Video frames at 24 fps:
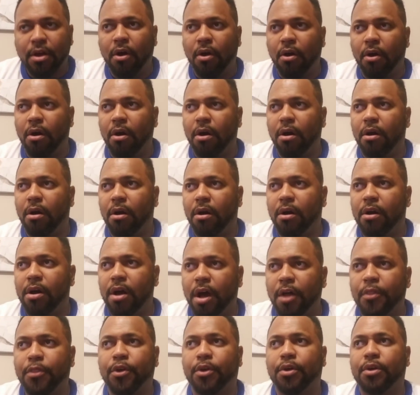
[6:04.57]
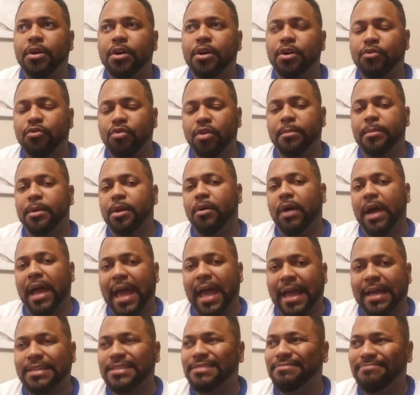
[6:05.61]
or other criminal
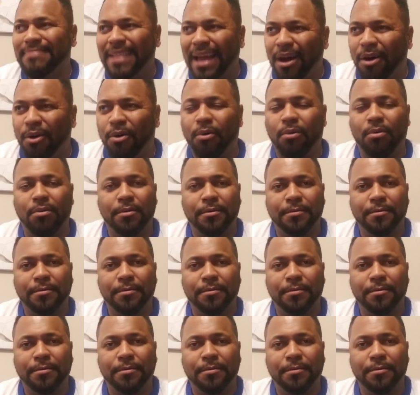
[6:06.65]
acts? No.